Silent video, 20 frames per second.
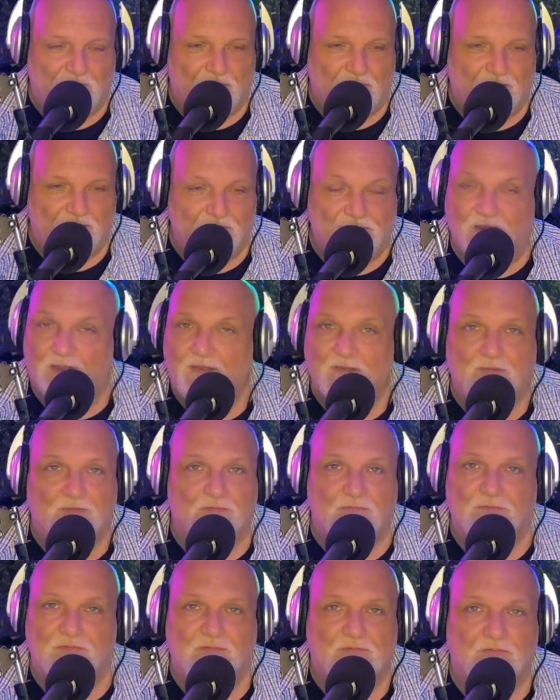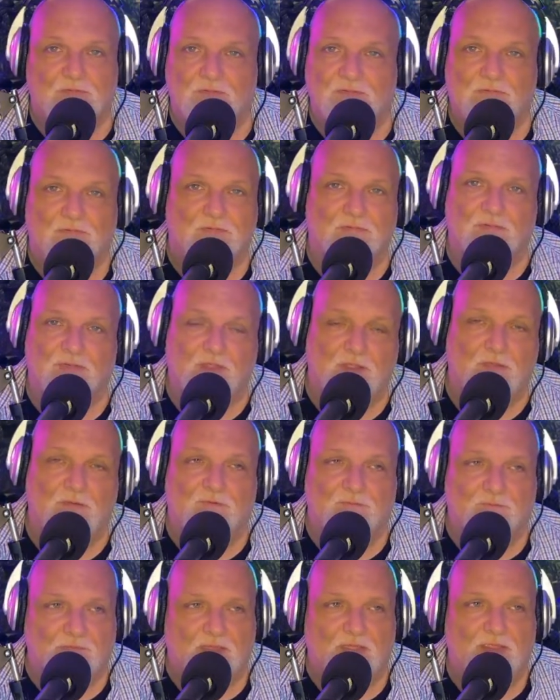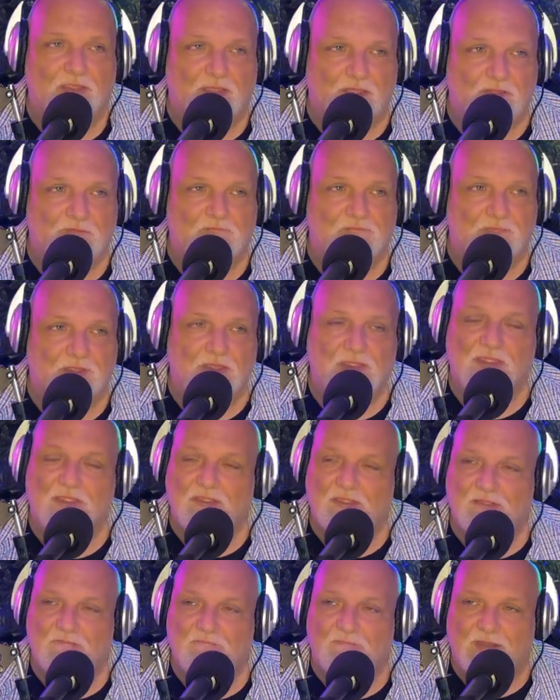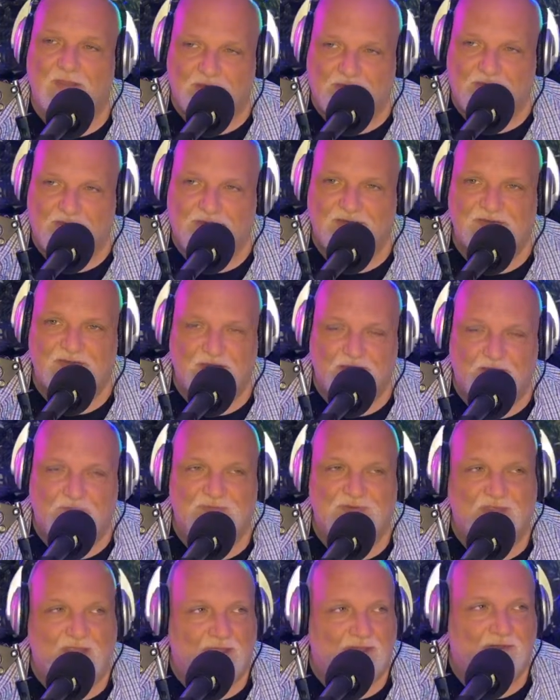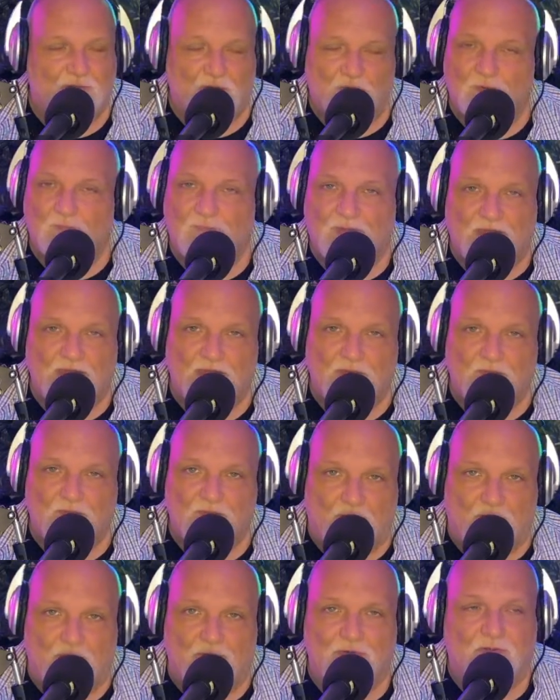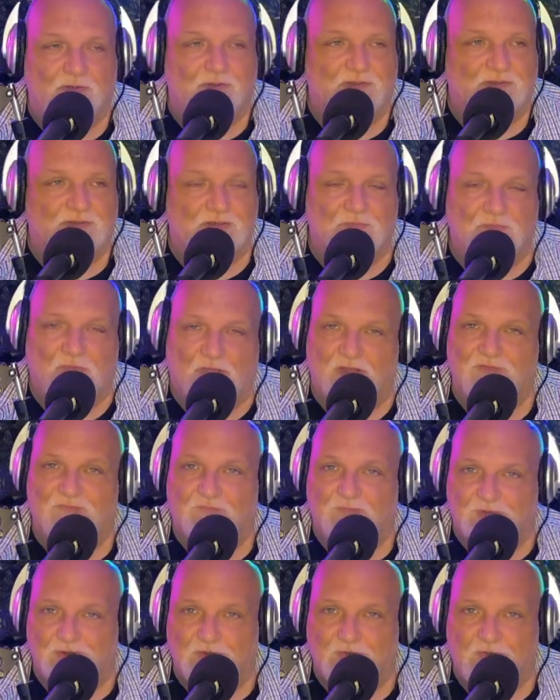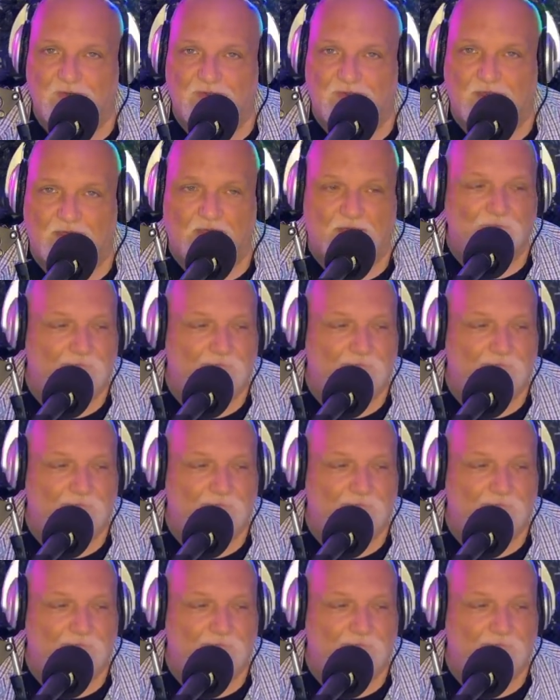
No, my knees, hips, and lower back will all hurt too much from doing that.